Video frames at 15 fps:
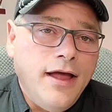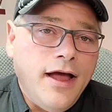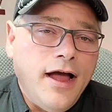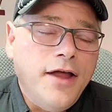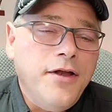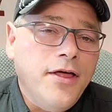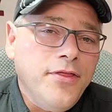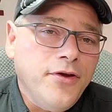
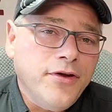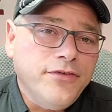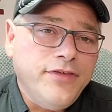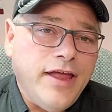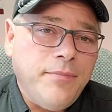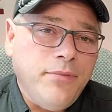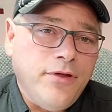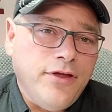Another
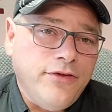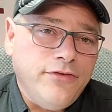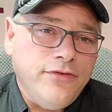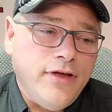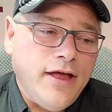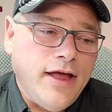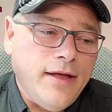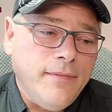example is
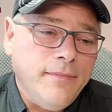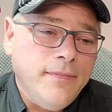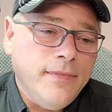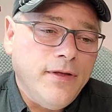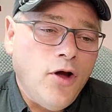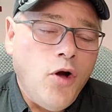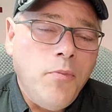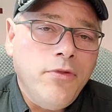
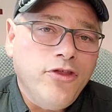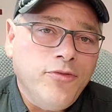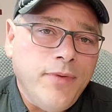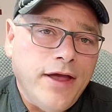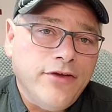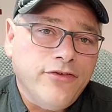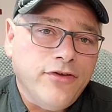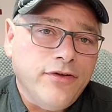home
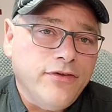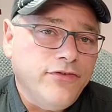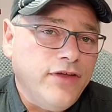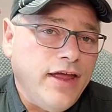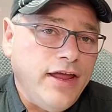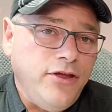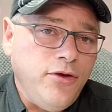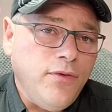inspection.
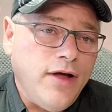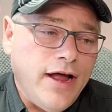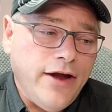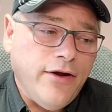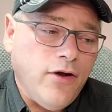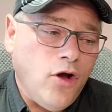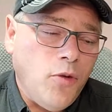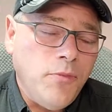Say you
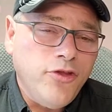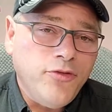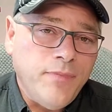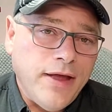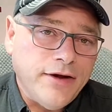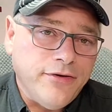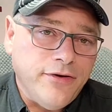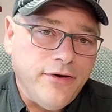hire a home
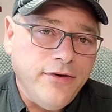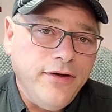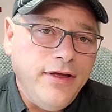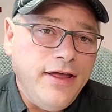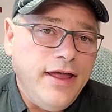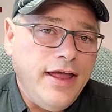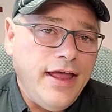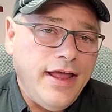inspector
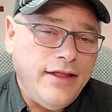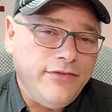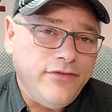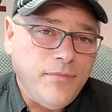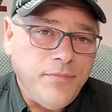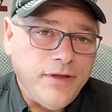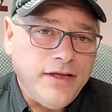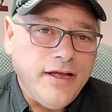and
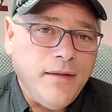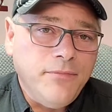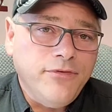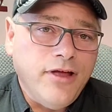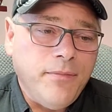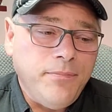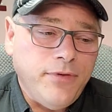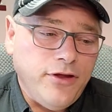something comes
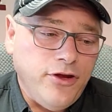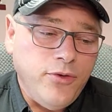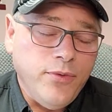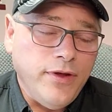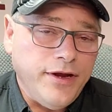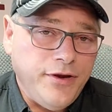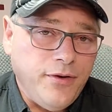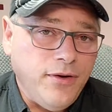up that you
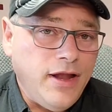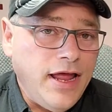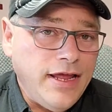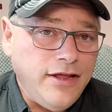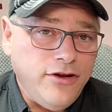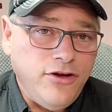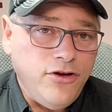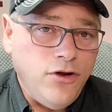really don't
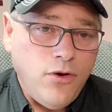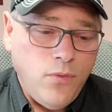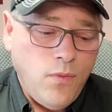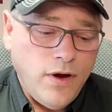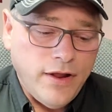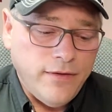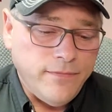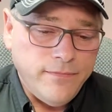like and you don't
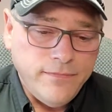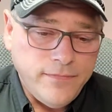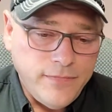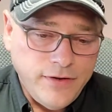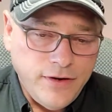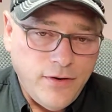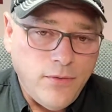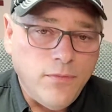want
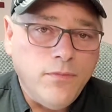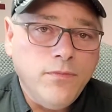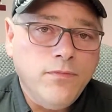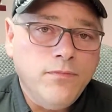to,